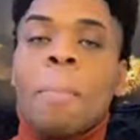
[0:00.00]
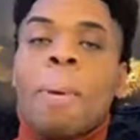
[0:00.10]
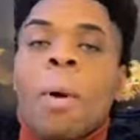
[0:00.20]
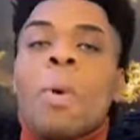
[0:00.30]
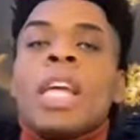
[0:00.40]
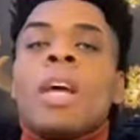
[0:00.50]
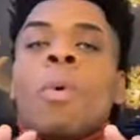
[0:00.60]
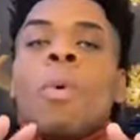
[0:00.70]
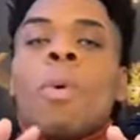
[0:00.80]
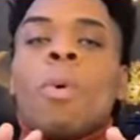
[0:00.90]
But when
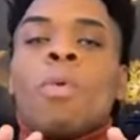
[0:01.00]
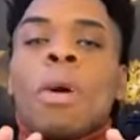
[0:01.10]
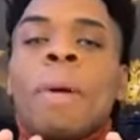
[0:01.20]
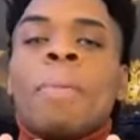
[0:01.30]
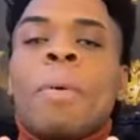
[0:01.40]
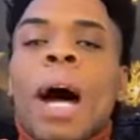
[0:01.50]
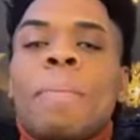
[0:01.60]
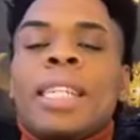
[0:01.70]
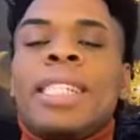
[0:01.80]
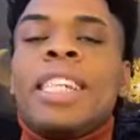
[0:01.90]
remember what I've
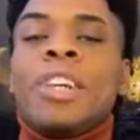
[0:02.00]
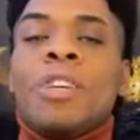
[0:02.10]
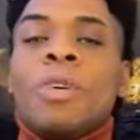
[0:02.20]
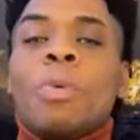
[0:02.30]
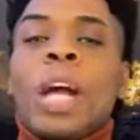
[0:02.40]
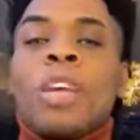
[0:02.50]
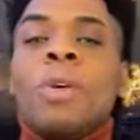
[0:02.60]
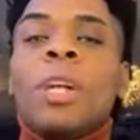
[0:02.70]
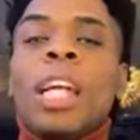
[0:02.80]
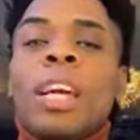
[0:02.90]
been teaching you, when
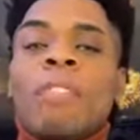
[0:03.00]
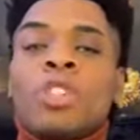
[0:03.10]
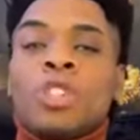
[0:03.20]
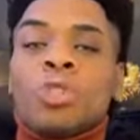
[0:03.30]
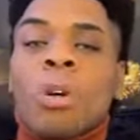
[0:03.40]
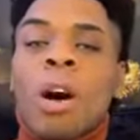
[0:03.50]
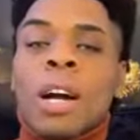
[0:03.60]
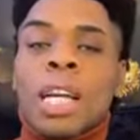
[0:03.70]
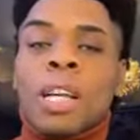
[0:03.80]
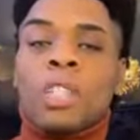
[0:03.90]
you live
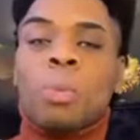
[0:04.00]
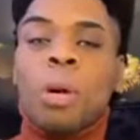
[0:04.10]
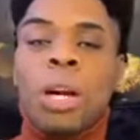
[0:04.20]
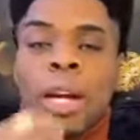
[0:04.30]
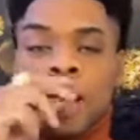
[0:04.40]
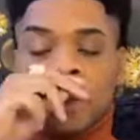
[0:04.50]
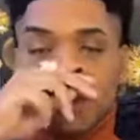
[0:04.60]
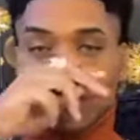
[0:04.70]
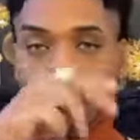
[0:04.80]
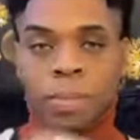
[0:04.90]
strong in the spirit
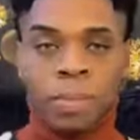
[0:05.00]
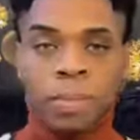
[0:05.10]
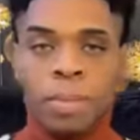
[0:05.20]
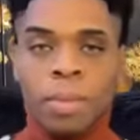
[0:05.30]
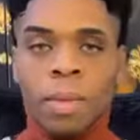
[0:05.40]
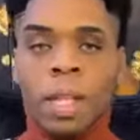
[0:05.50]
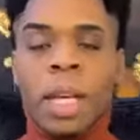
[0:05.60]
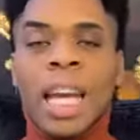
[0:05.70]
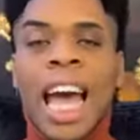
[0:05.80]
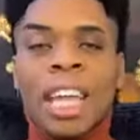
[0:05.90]

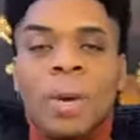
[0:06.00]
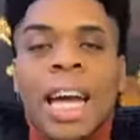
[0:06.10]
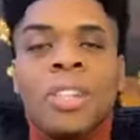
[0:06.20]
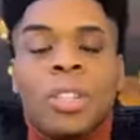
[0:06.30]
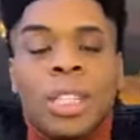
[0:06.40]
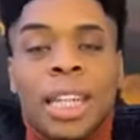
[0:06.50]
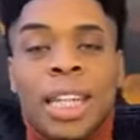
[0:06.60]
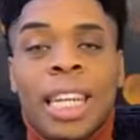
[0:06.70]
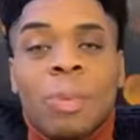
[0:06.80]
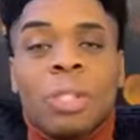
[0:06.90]
and you enter into
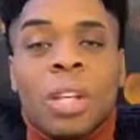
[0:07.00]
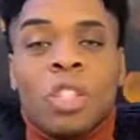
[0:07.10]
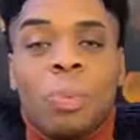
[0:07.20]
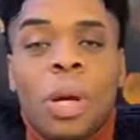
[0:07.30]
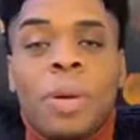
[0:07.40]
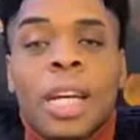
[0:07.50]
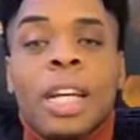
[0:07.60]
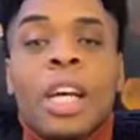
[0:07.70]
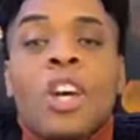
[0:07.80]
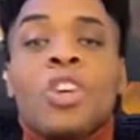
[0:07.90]
the depths of the
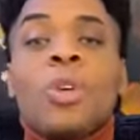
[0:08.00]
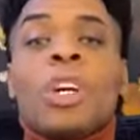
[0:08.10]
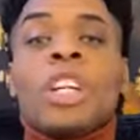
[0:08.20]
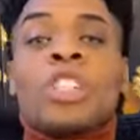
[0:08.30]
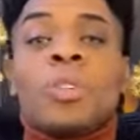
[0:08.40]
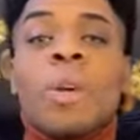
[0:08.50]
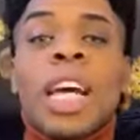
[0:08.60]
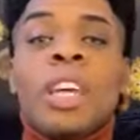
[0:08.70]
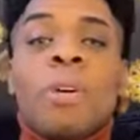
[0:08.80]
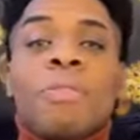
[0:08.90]
spirit, you could
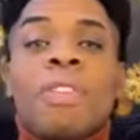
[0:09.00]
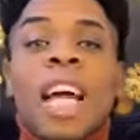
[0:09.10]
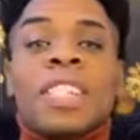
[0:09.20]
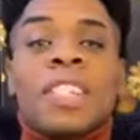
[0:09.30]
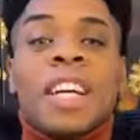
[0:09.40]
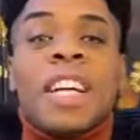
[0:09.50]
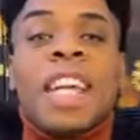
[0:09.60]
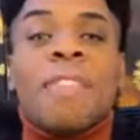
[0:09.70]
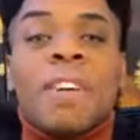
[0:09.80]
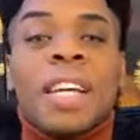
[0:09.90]
train your flesh to
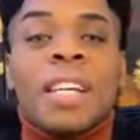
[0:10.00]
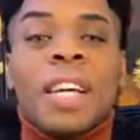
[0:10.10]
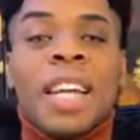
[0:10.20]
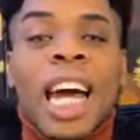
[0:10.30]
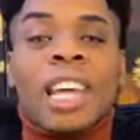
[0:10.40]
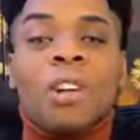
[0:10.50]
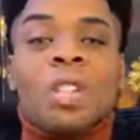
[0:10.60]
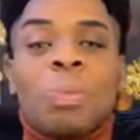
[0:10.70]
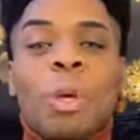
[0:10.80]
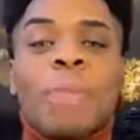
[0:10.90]
love it like your
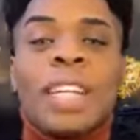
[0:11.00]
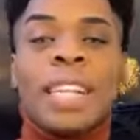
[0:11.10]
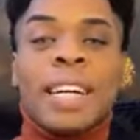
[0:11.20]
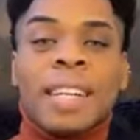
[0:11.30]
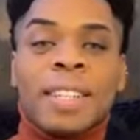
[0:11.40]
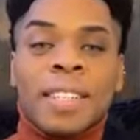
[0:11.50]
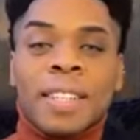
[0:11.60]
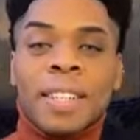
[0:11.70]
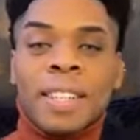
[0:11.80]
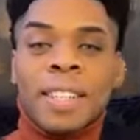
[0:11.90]
spirit does.